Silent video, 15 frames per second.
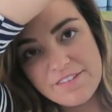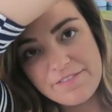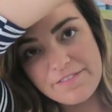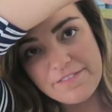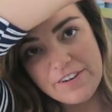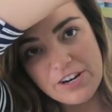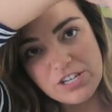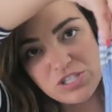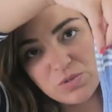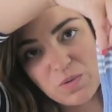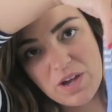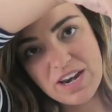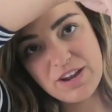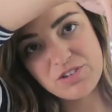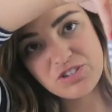the first
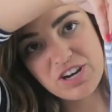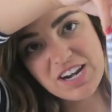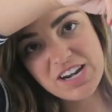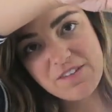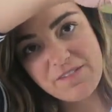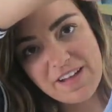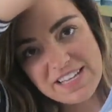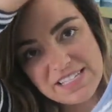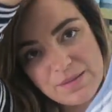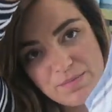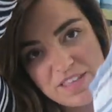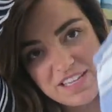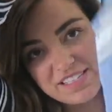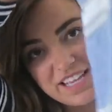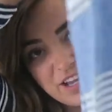one. I was trying to find
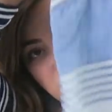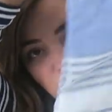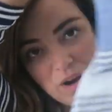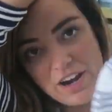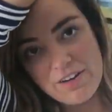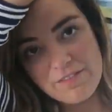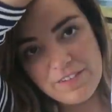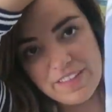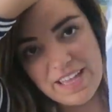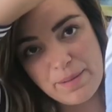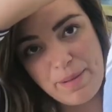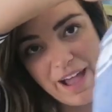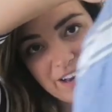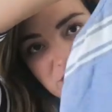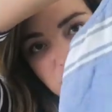some things I could wear for
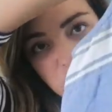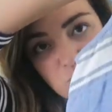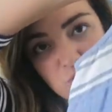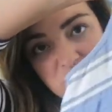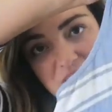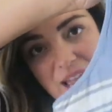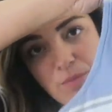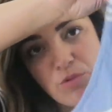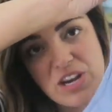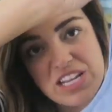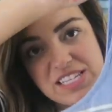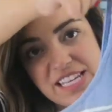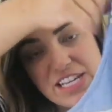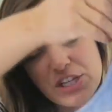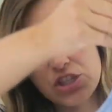like back to school time when
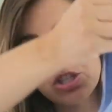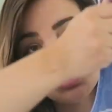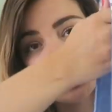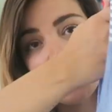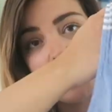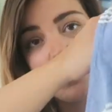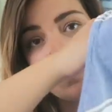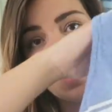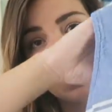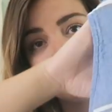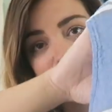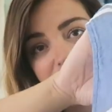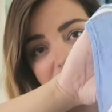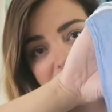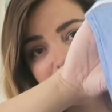it's like so
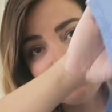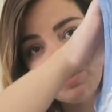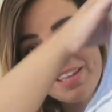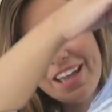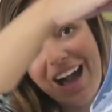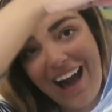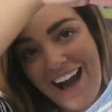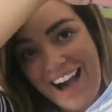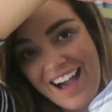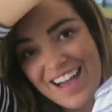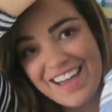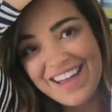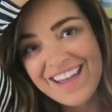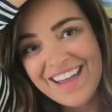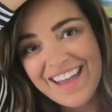unbelievably
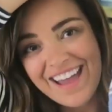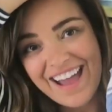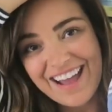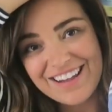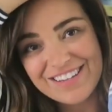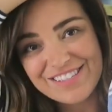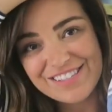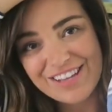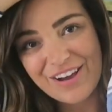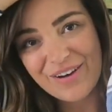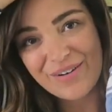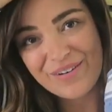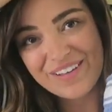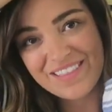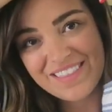hot. And
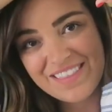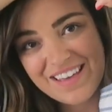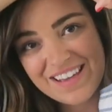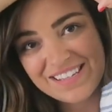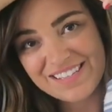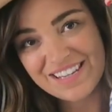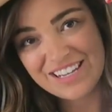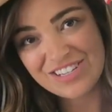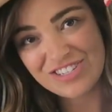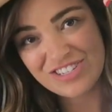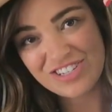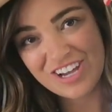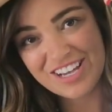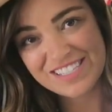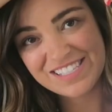so this
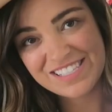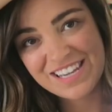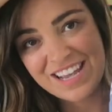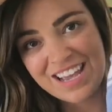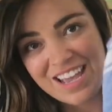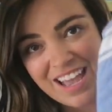is just